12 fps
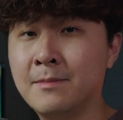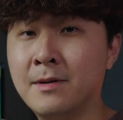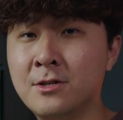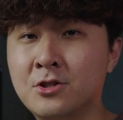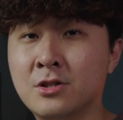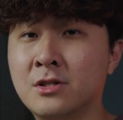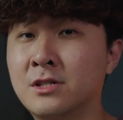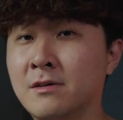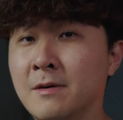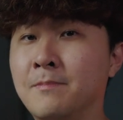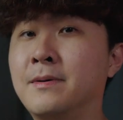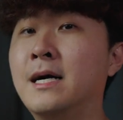image, so
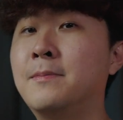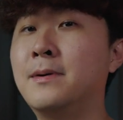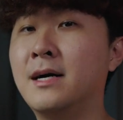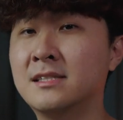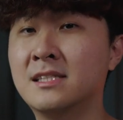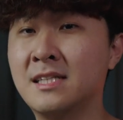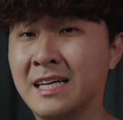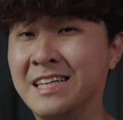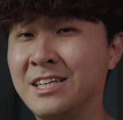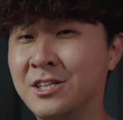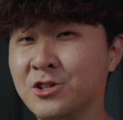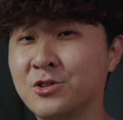it bypasses the
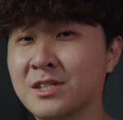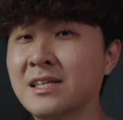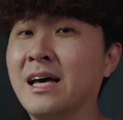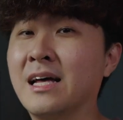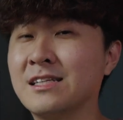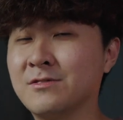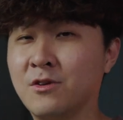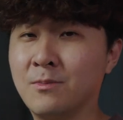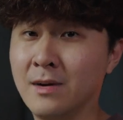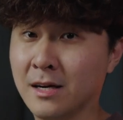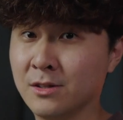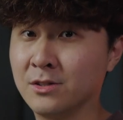initial scans from
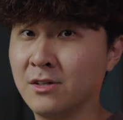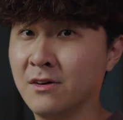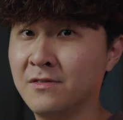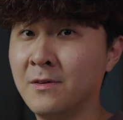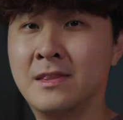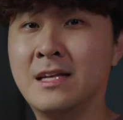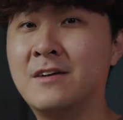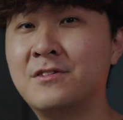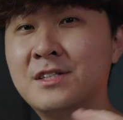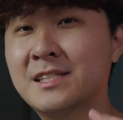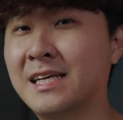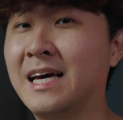Microsoft. Never
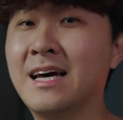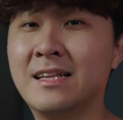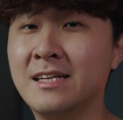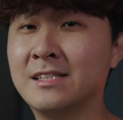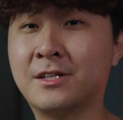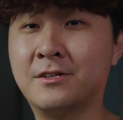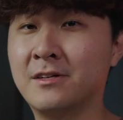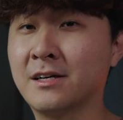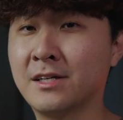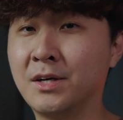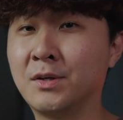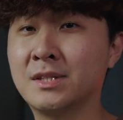scan these QR
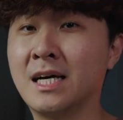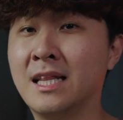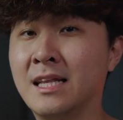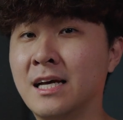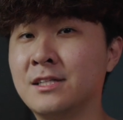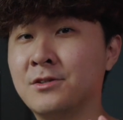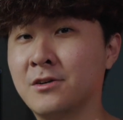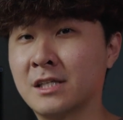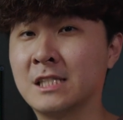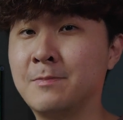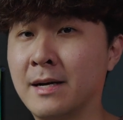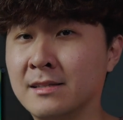codes unless you're
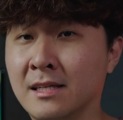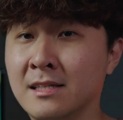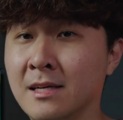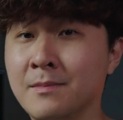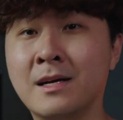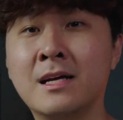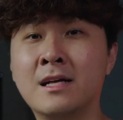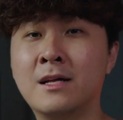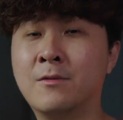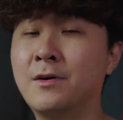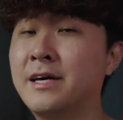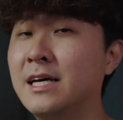expecting them.
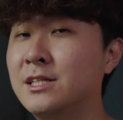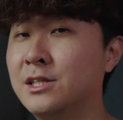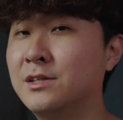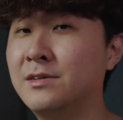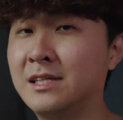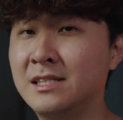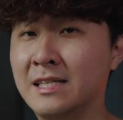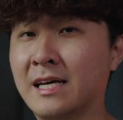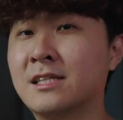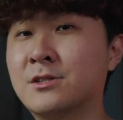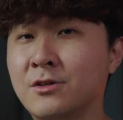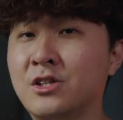What you can do is take
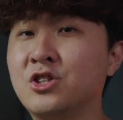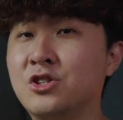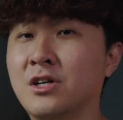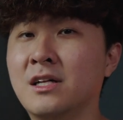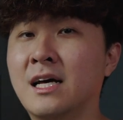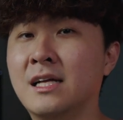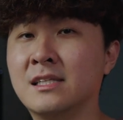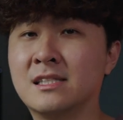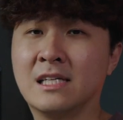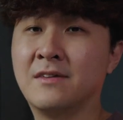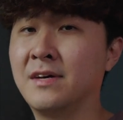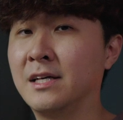a screenshot and
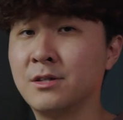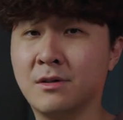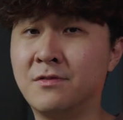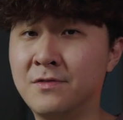save it into a